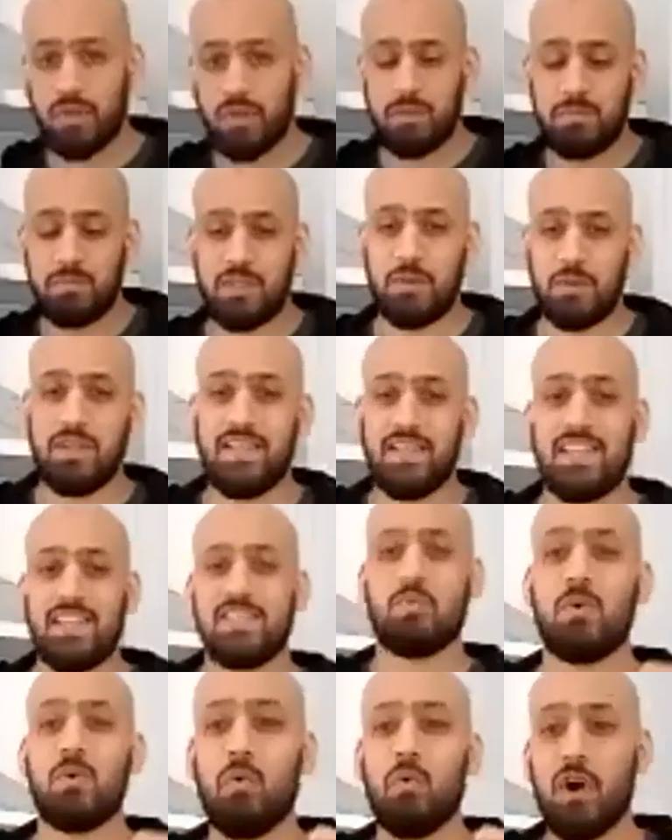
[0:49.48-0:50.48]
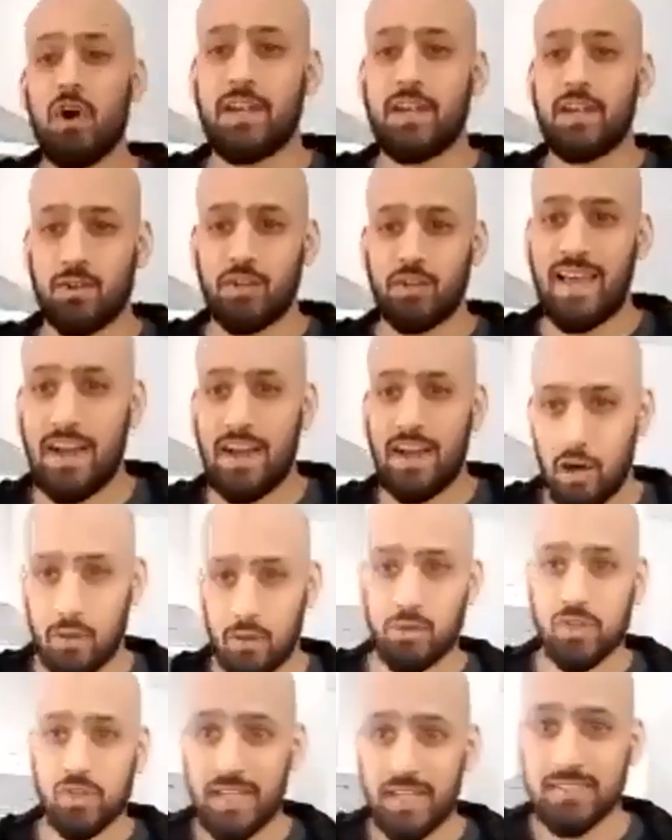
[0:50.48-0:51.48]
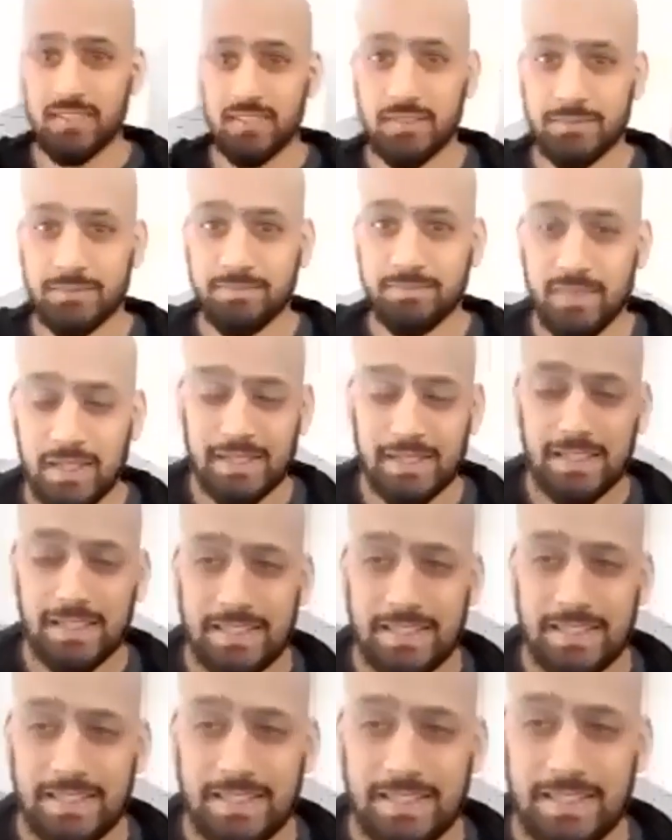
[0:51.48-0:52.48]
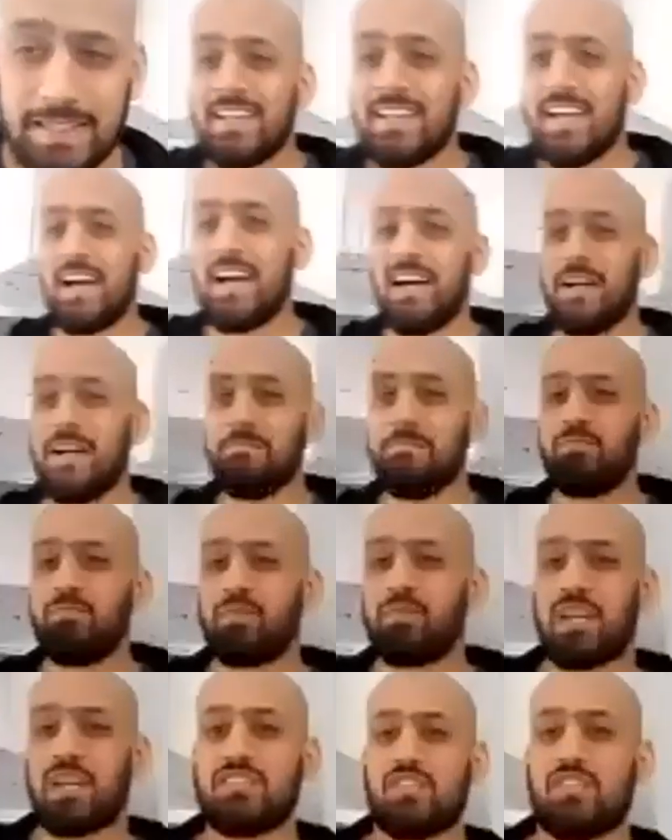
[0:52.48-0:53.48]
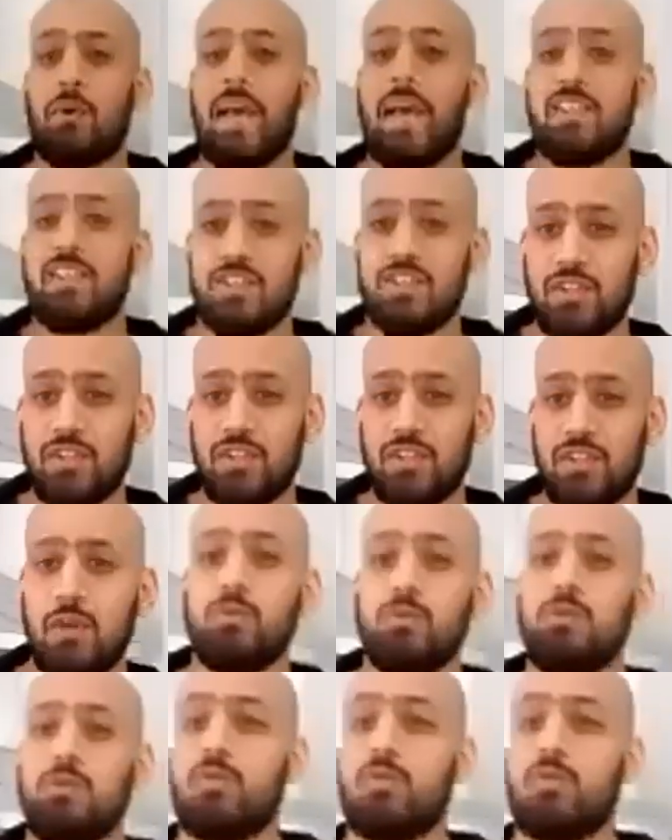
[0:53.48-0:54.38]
to be doing is we're working on our art project. Okay. So as you know,